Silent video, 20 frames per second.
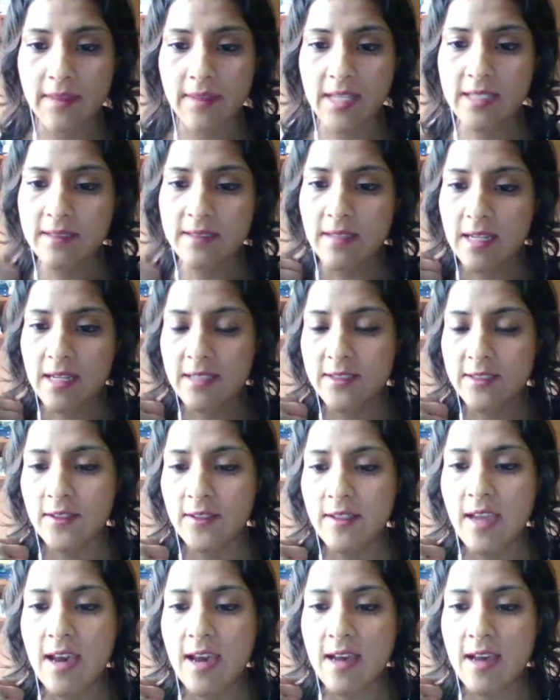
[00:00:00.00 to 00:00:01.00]
Next
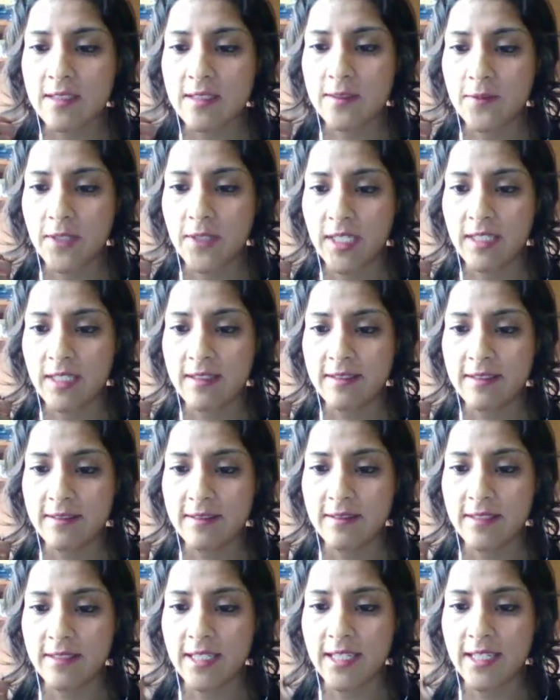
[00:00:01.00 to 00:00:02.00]
lesson has
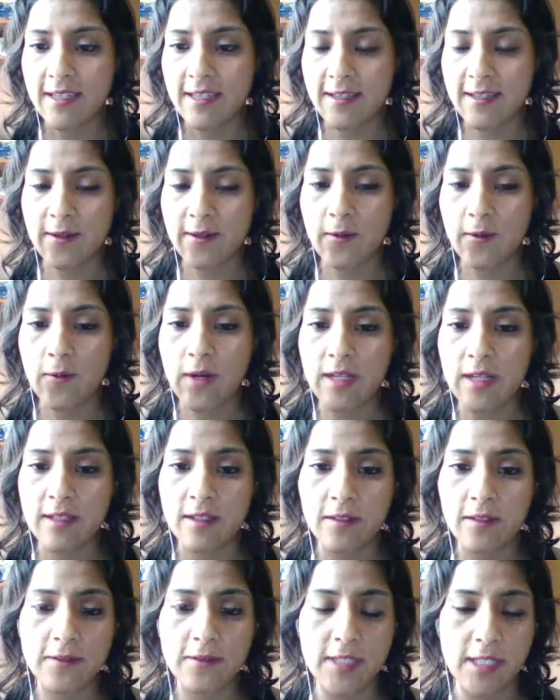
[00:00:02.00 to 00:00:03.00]
been one
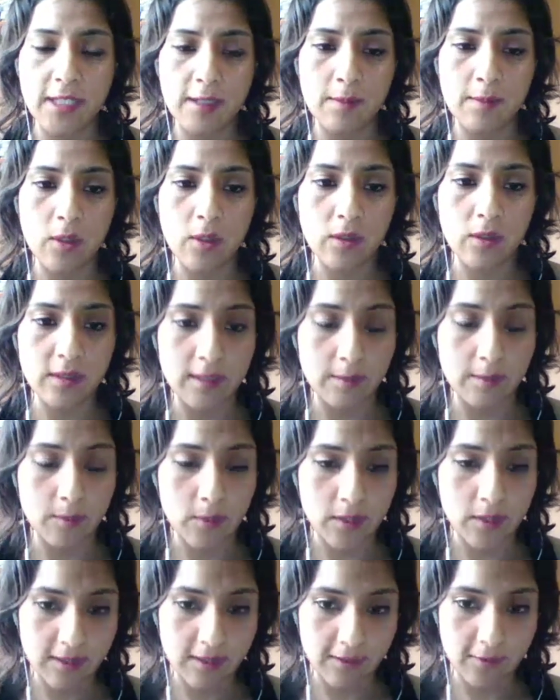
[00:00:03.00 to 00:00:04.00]
of the most
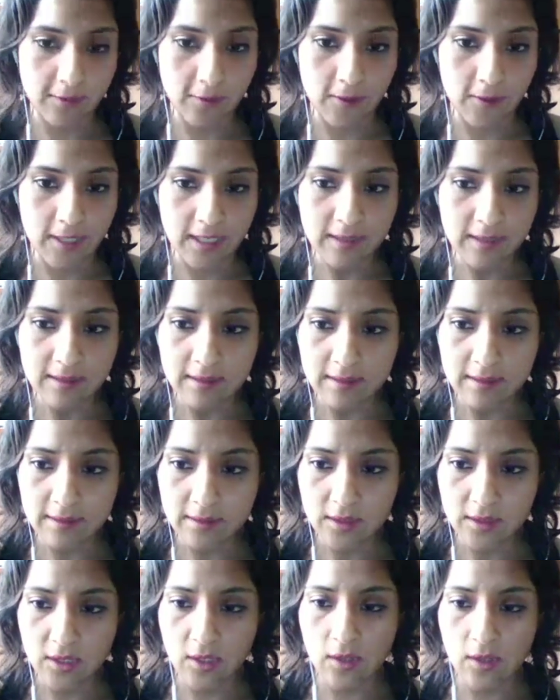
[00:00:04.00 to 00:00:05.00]
important for us.
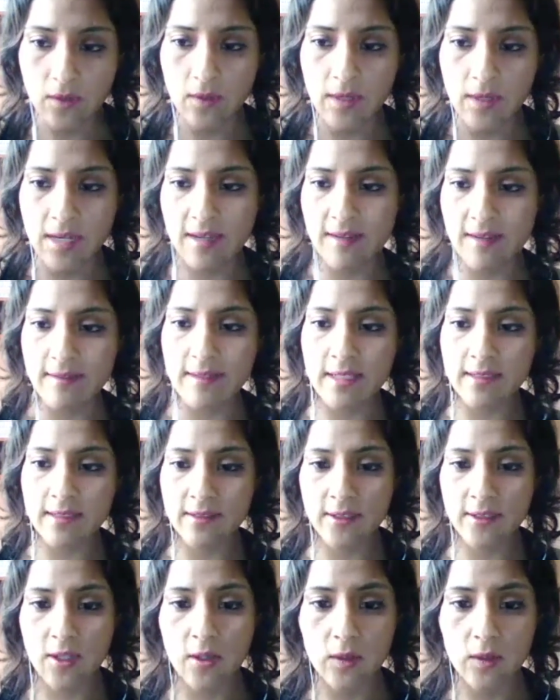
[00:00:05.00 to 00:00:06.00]
So
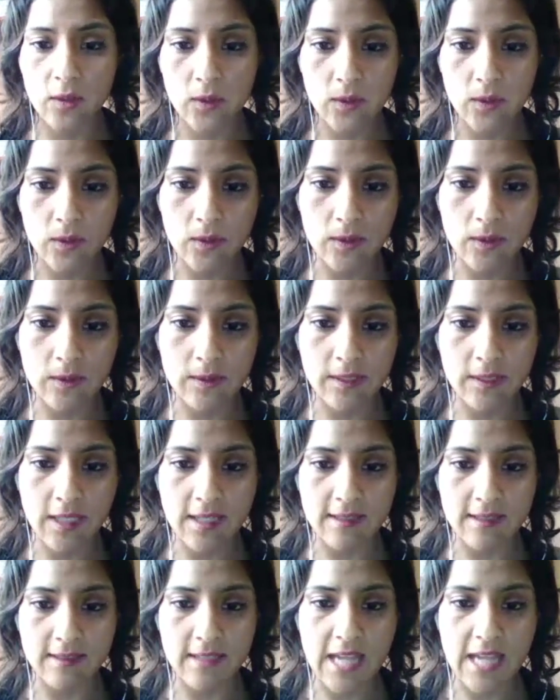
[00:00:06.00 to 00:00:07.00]
let's go to
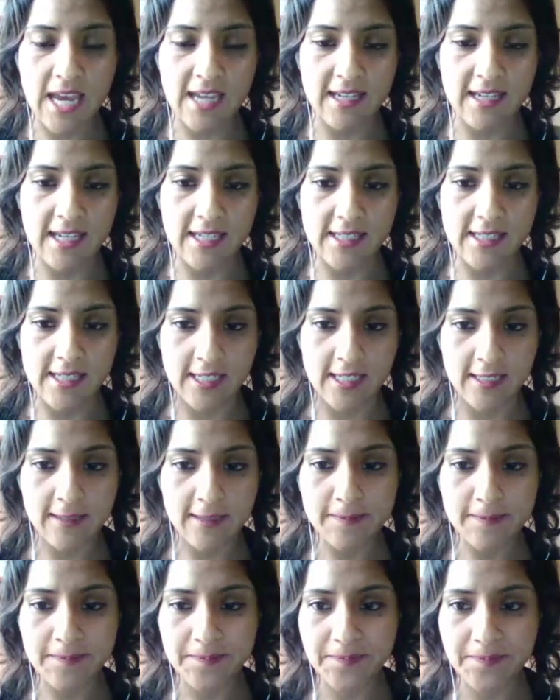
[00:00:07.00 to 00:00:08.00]
slide
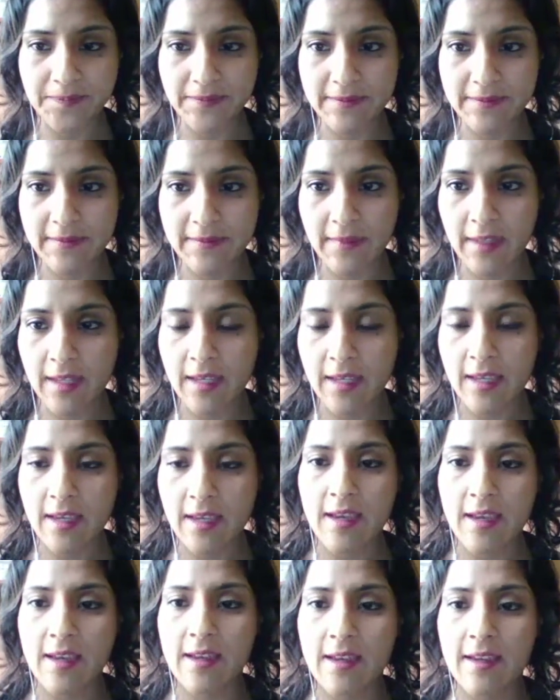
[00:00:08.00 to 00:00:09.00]
19.
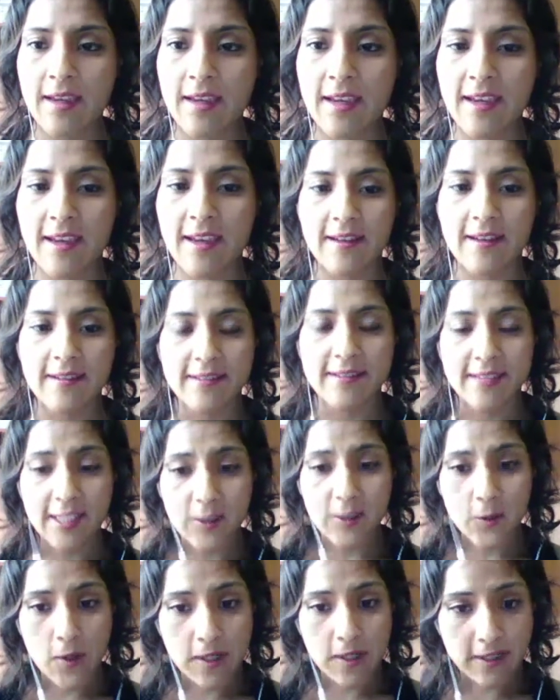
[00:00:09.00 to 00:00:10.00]

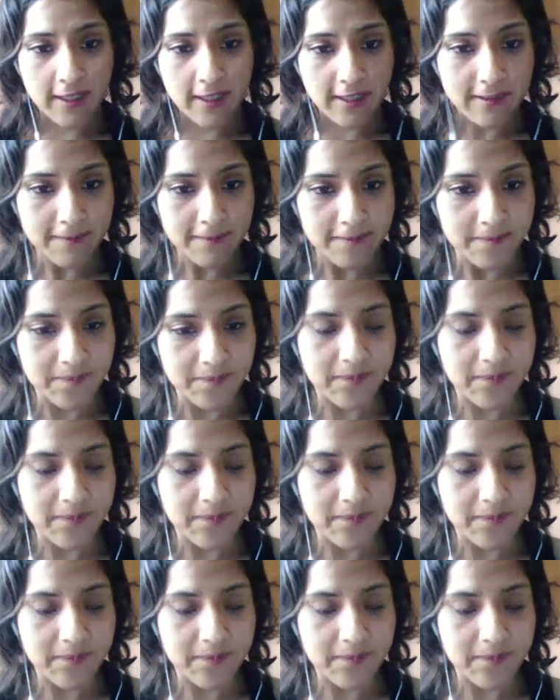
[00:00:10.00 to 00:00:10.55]
Networking.